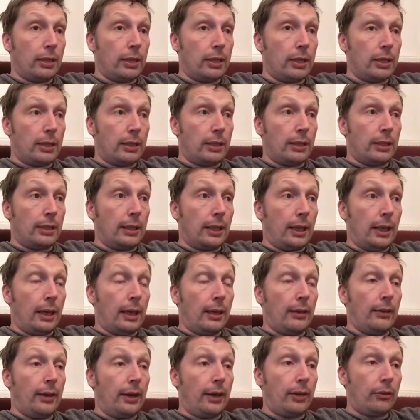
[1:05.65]
reading
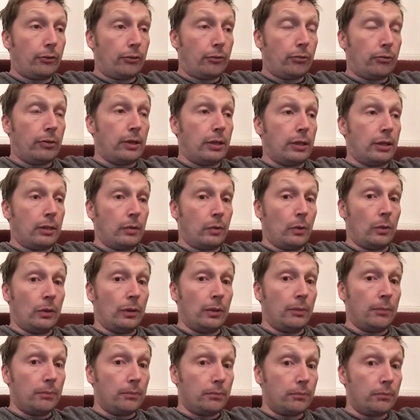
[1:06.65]
and extra reading
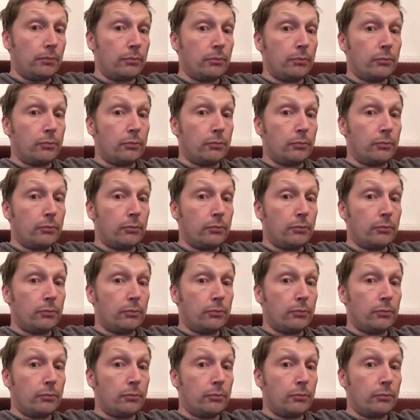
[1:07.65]
when I'm